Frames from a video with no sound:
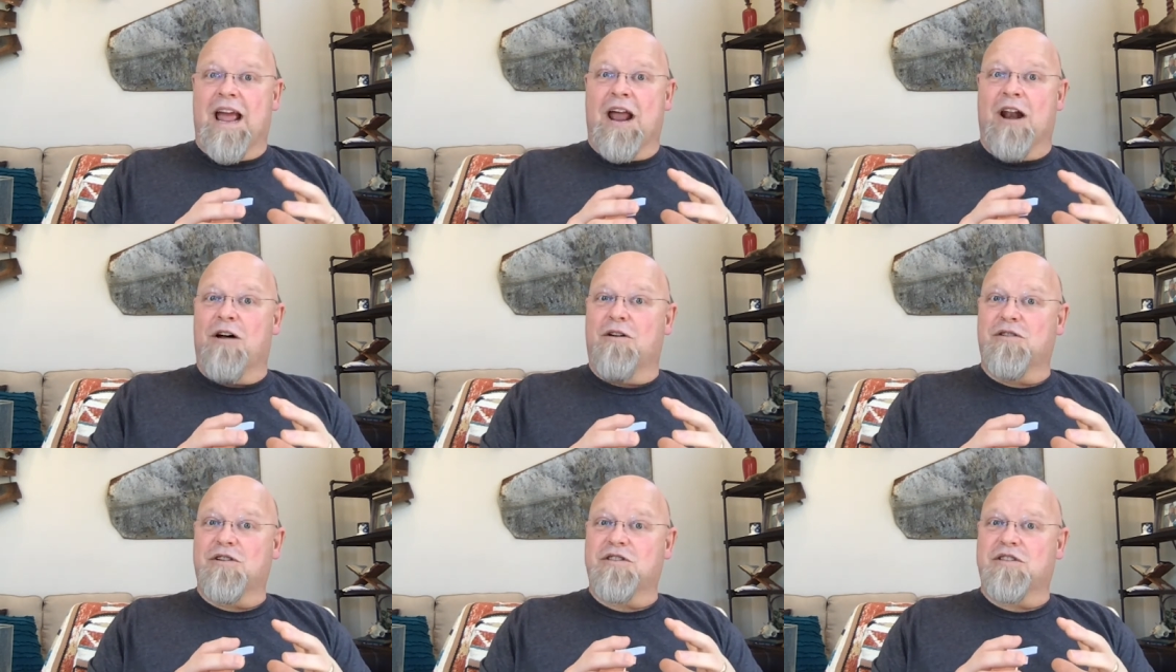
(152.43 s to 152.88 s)
and
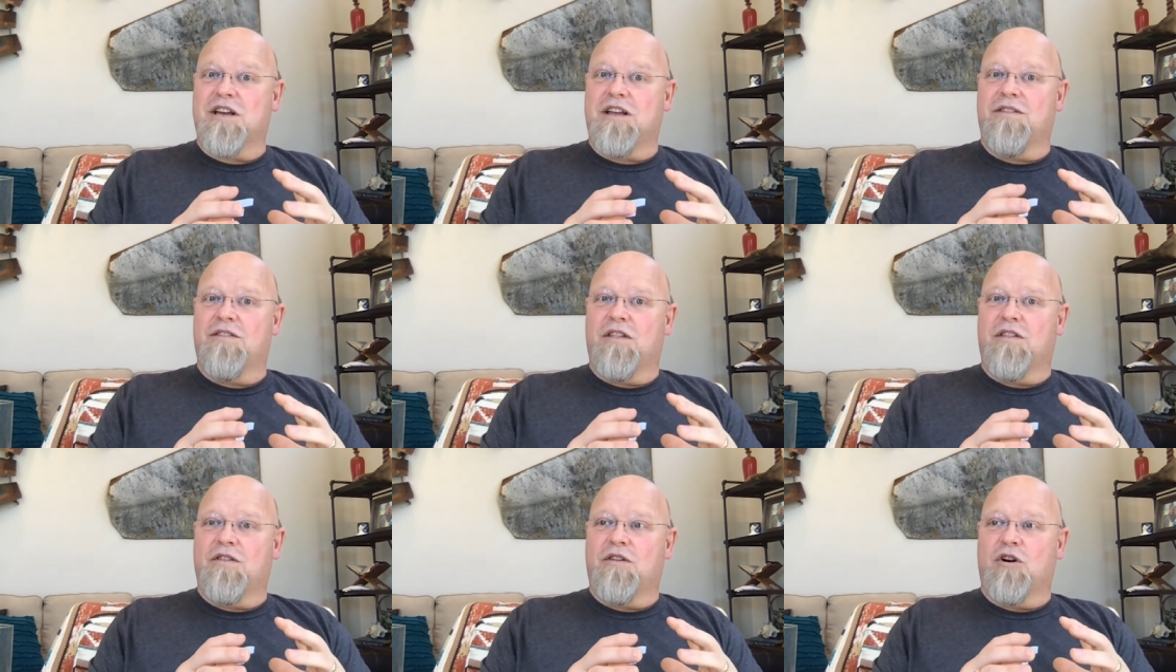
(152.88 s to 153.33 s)
all of a
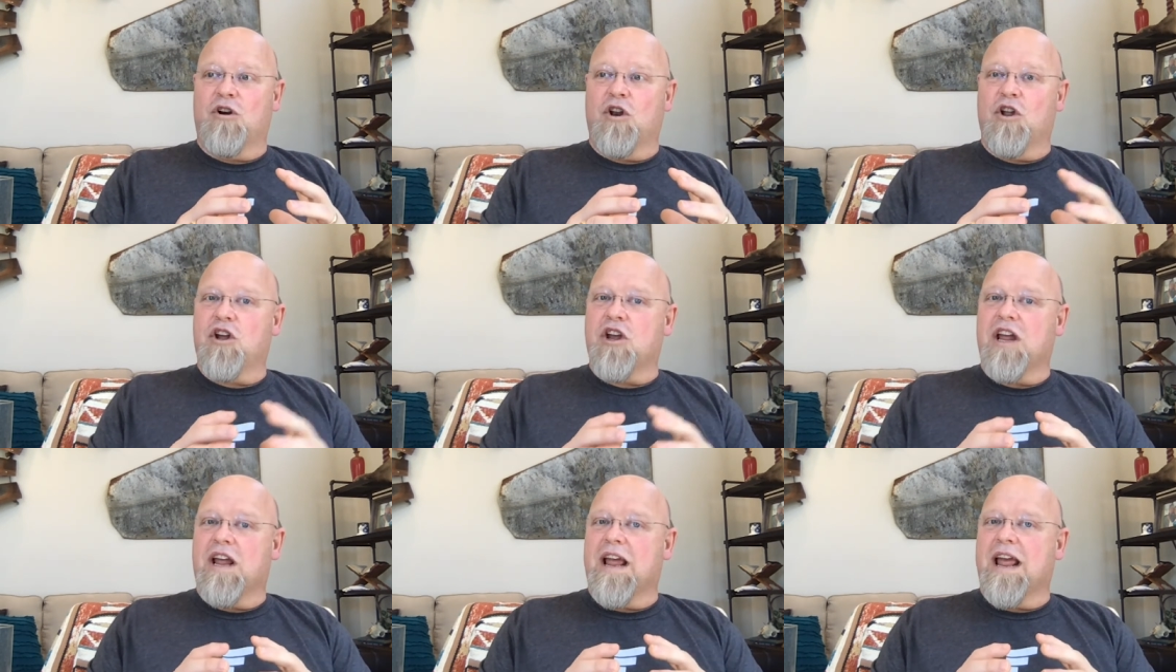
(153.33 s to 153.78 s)
sudden they're
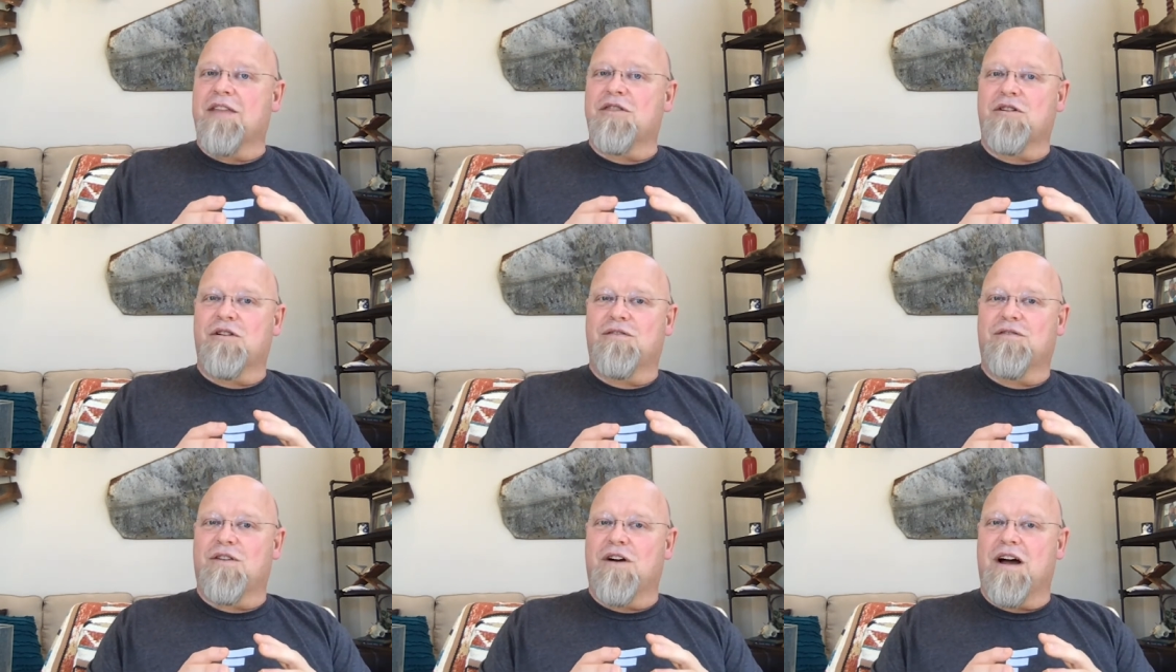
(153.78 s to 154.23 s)
looking at
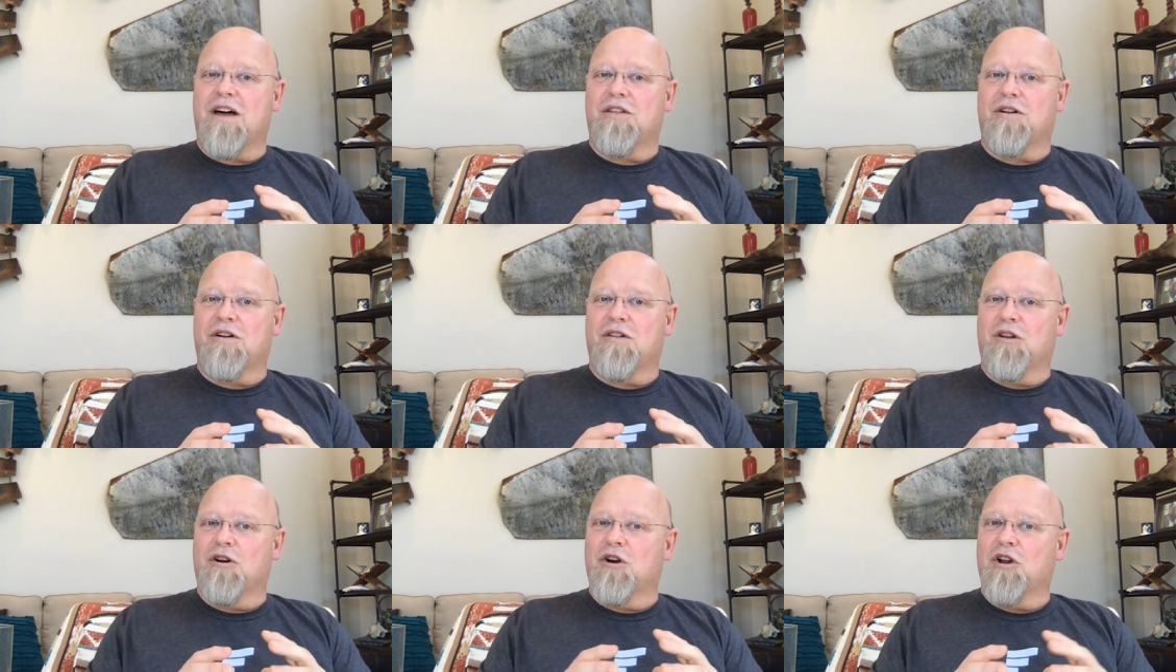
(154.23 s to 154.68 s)
their
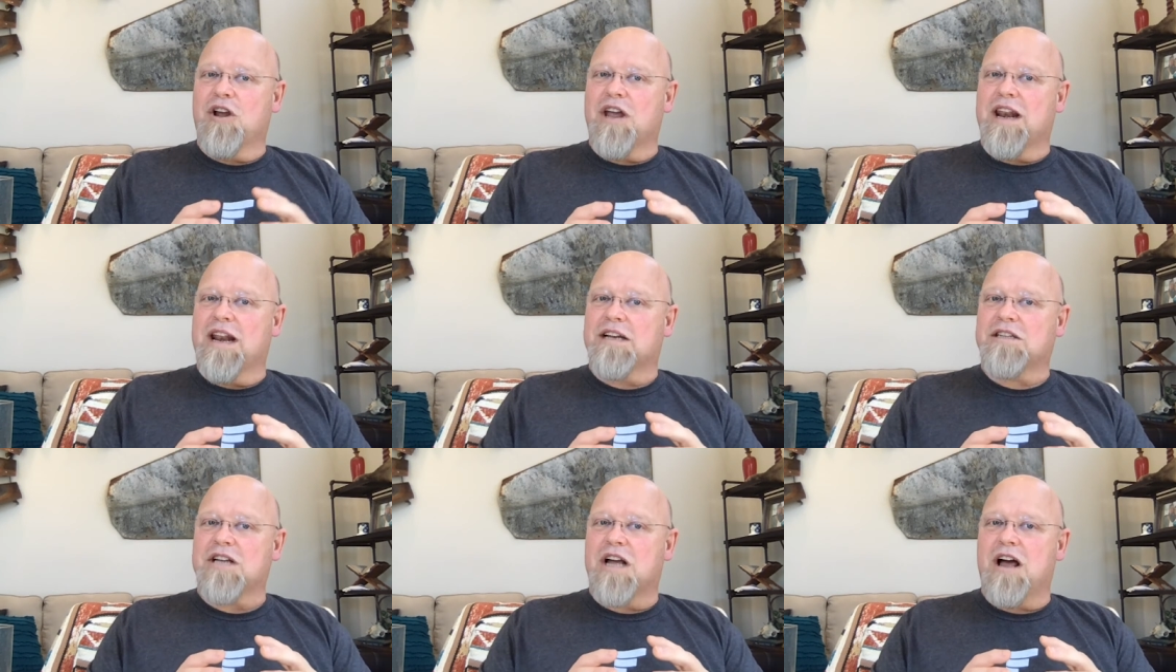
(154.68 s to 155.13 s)
father. They're looking
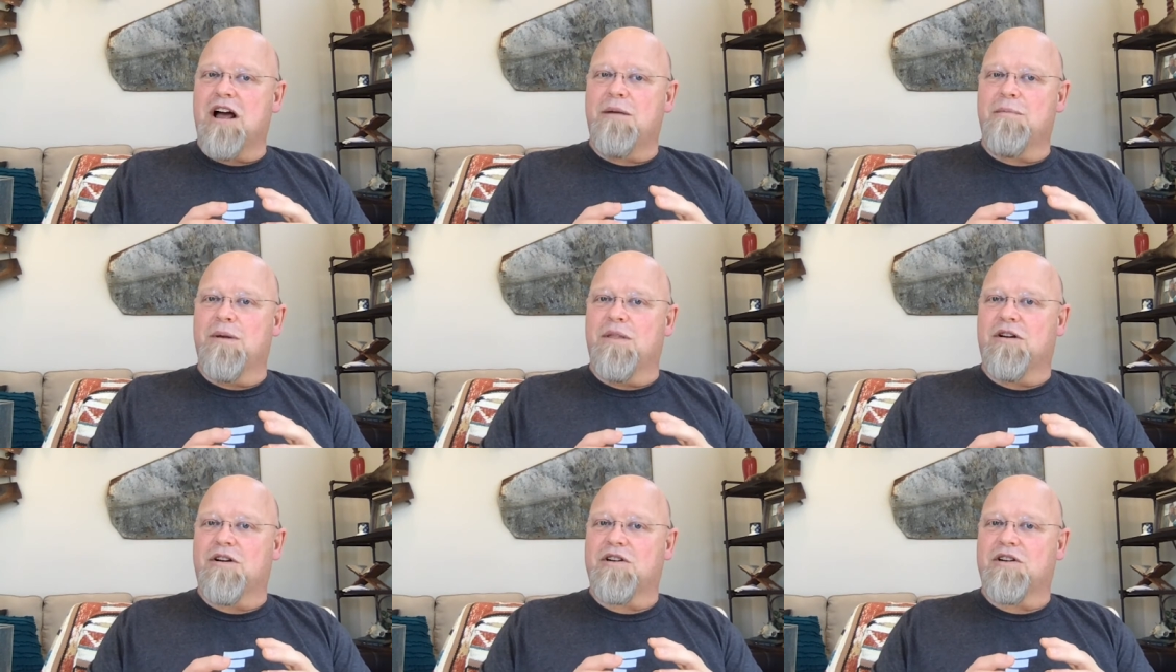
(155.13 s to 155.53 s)
at Tom,